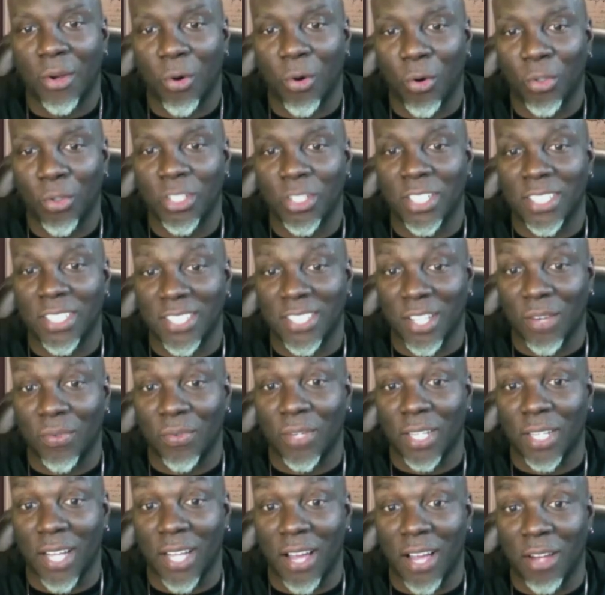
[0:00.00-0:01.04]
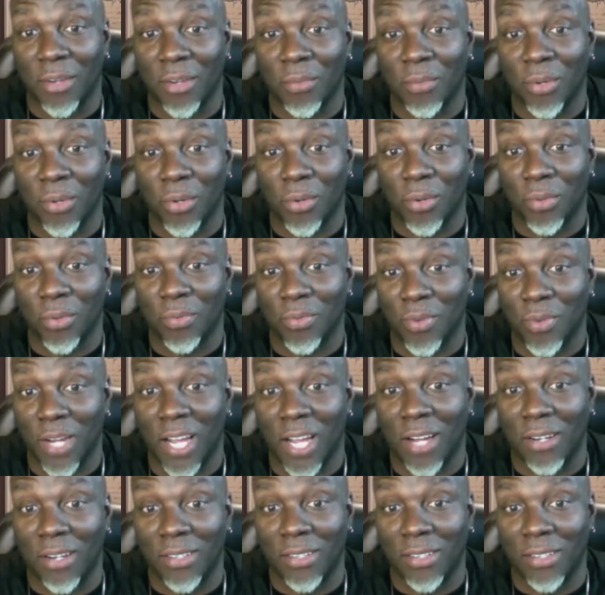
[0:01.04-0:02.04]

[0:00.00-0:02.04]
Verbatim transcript: hold yourself cheat? accountable. Wow. That's,